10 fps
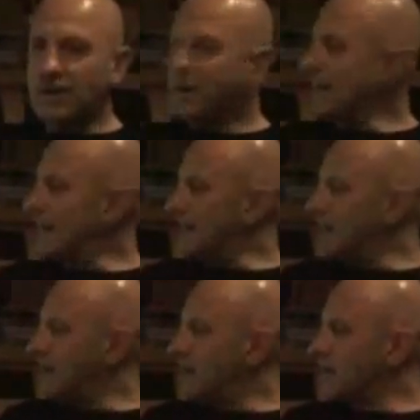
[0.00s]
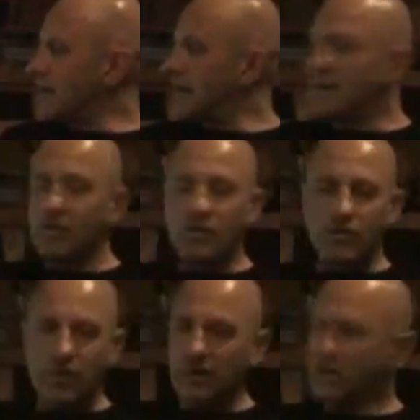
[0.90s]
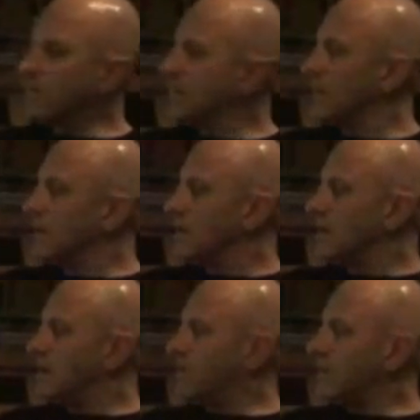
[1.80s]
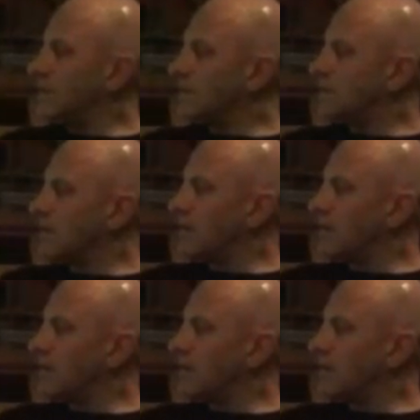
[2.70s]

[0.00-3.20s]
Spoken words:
clean and clinical, whereas if it's